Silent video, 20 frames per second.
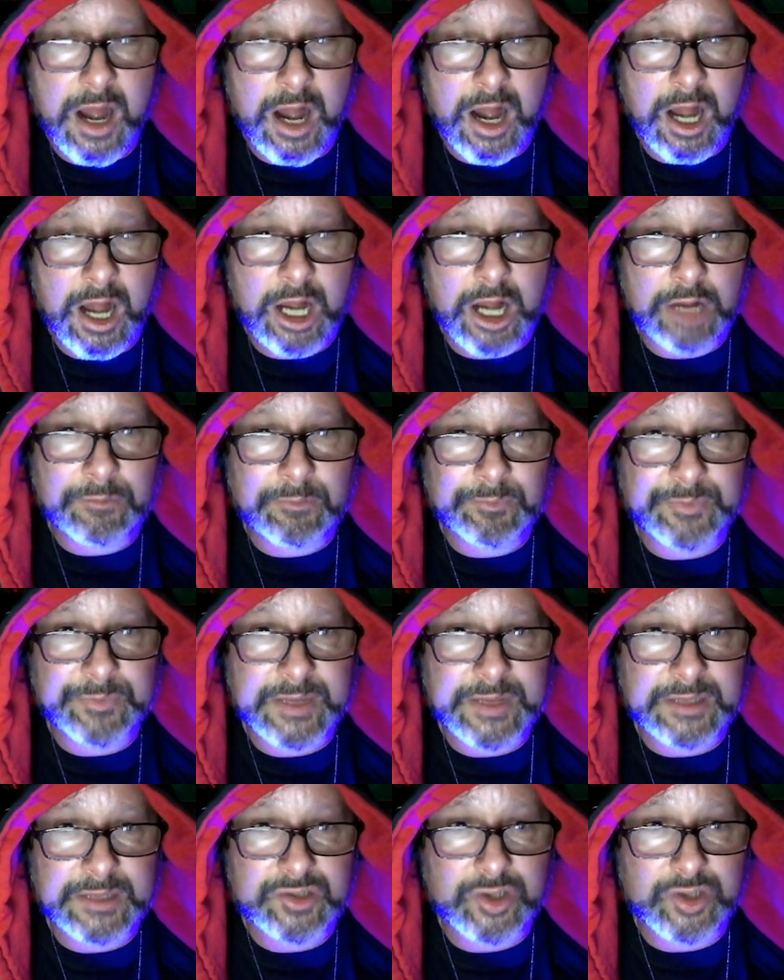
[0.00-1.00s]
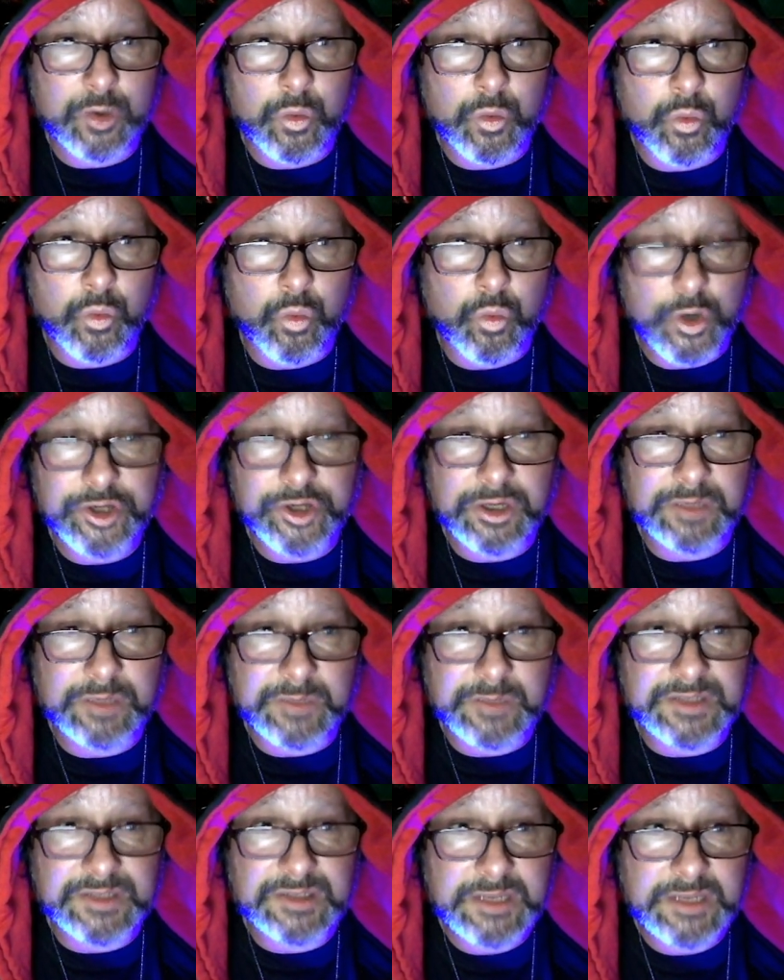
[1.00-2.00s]
So what you're going to
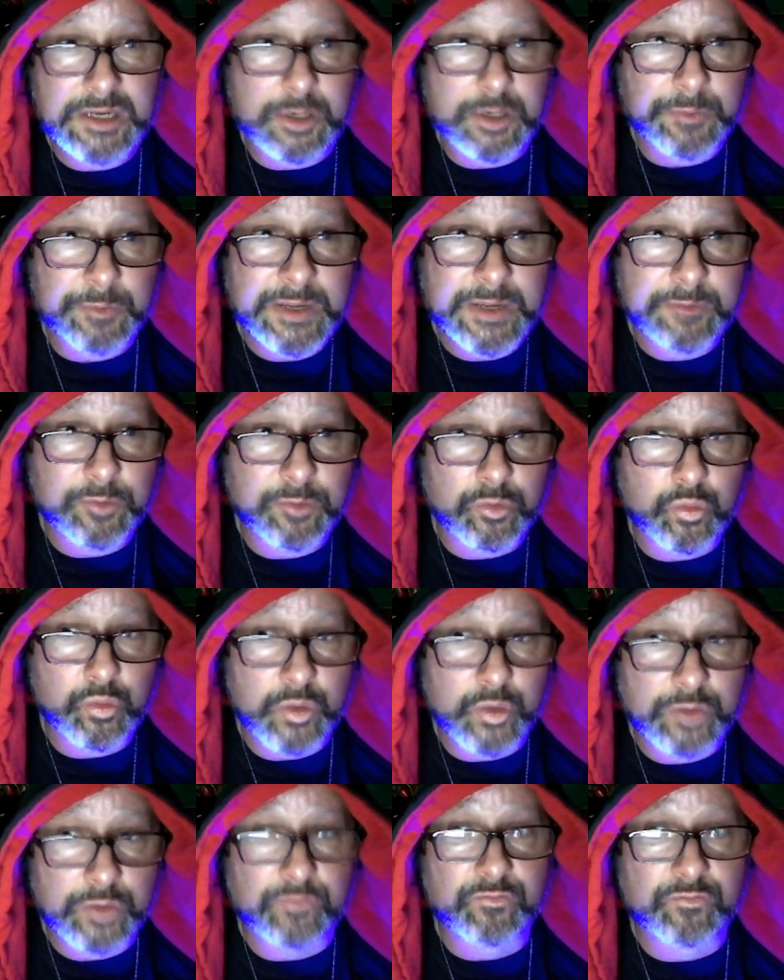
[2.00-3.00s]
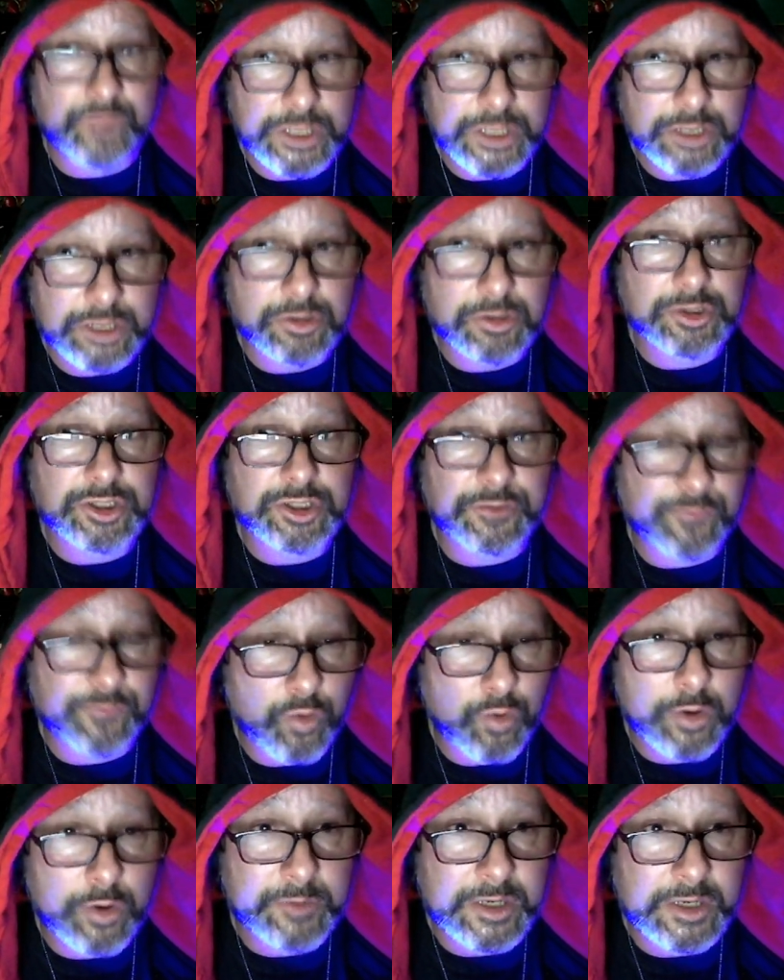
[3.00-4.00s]
be seeing are people with real
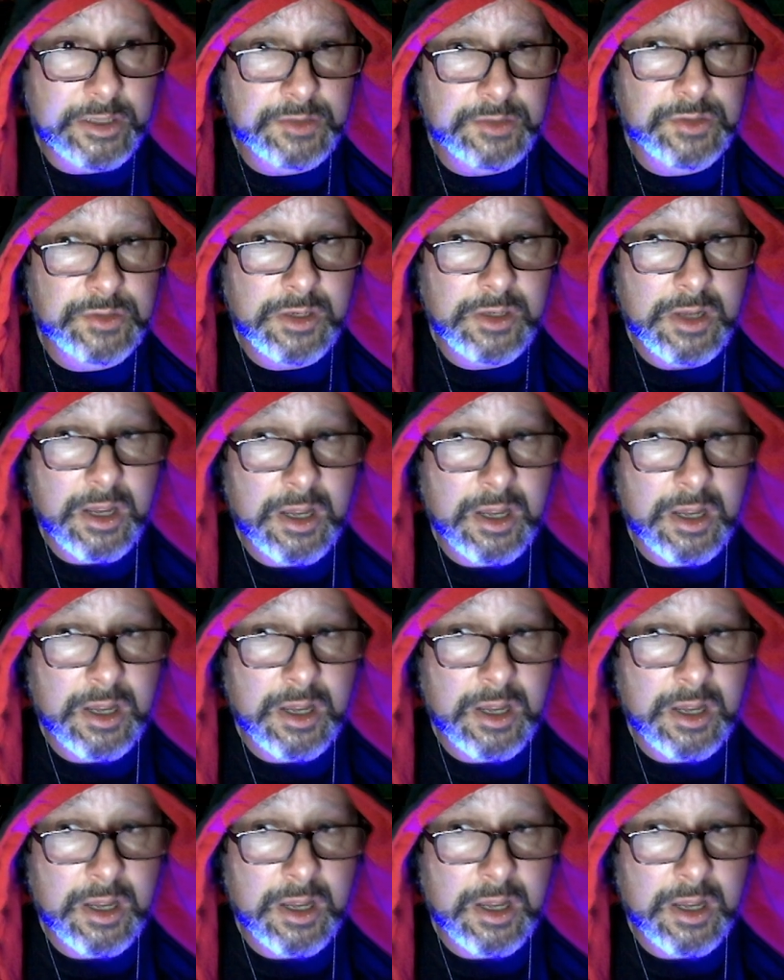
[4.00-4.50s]
deformities.